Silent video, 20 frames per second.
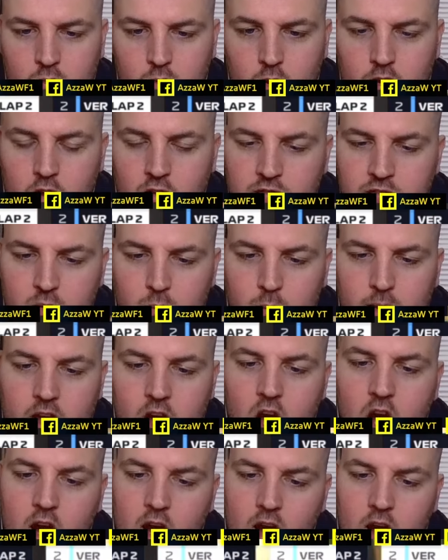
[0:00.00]
Well, I don't think we
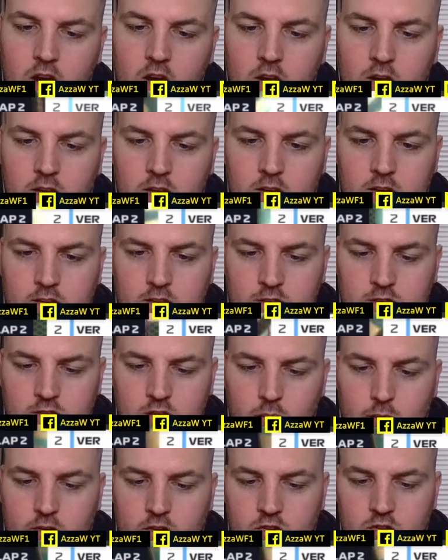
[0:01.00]
are,
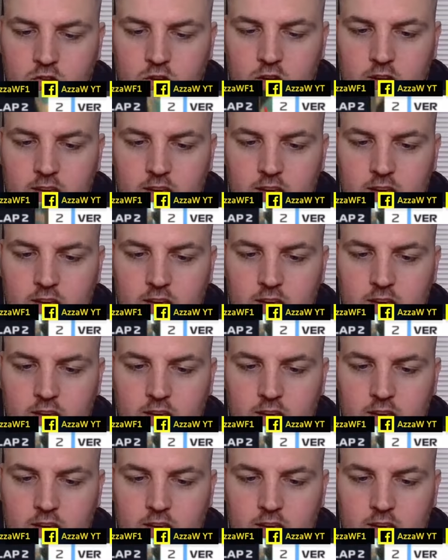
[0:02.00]
so we're just going to